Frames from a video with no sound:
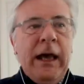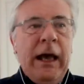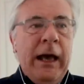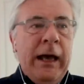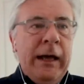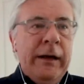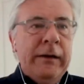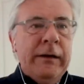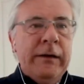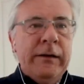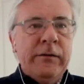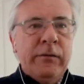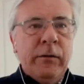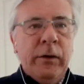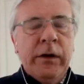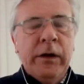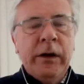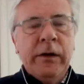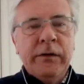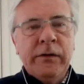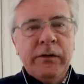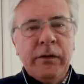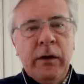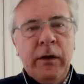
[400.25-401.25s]
and it's run
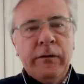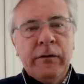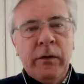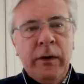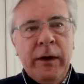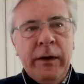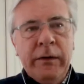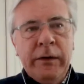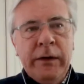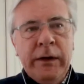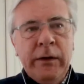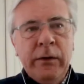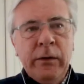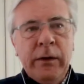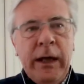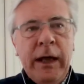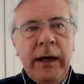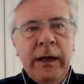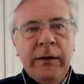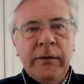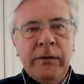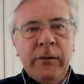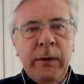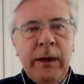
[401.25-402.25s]
on soft ground in the
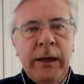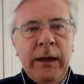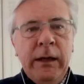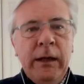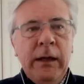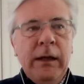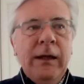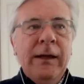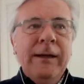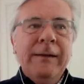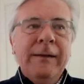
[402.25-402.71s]
UK as well.